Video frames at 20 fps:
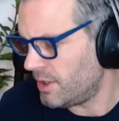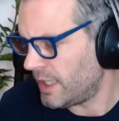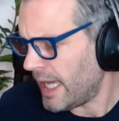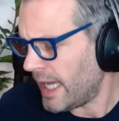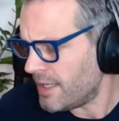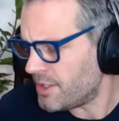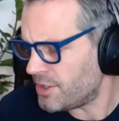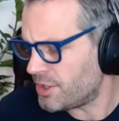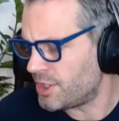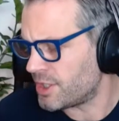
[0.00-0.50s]

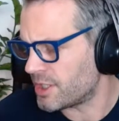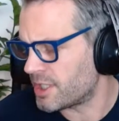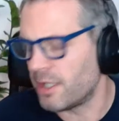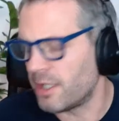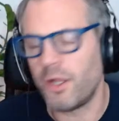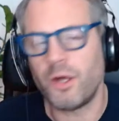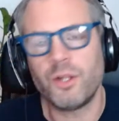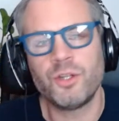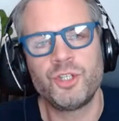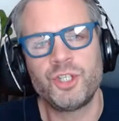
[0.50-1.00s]
can't just
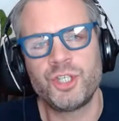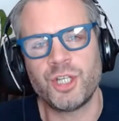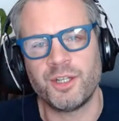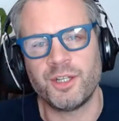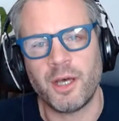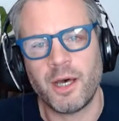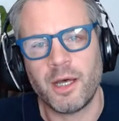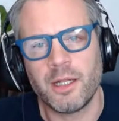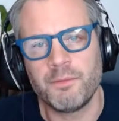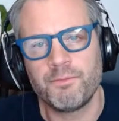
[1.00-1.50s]
launch
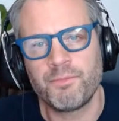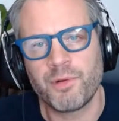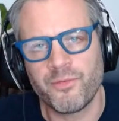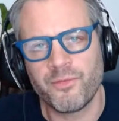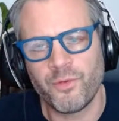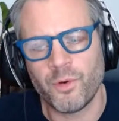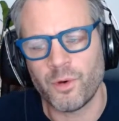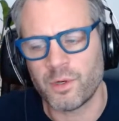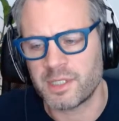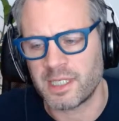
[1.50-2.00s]
an
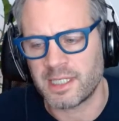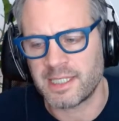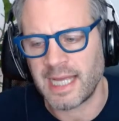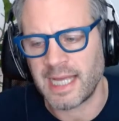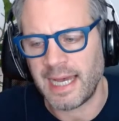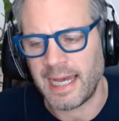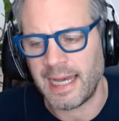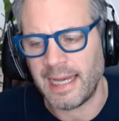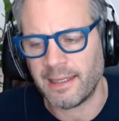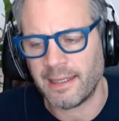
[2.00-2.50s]
unprovoked
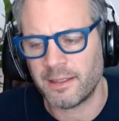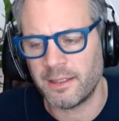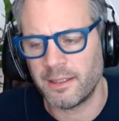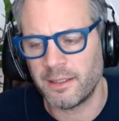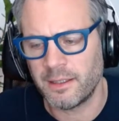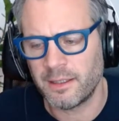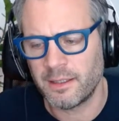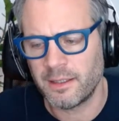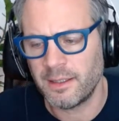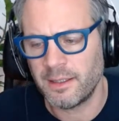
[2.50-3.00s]

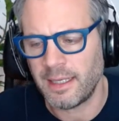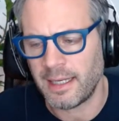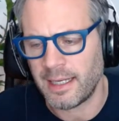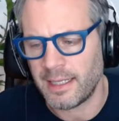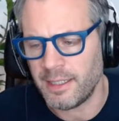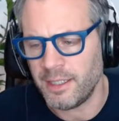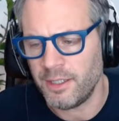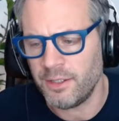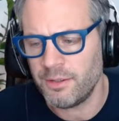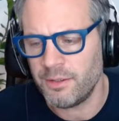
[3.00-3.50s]
attack,
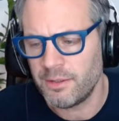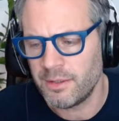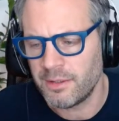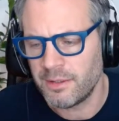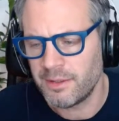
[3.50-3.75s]
can you?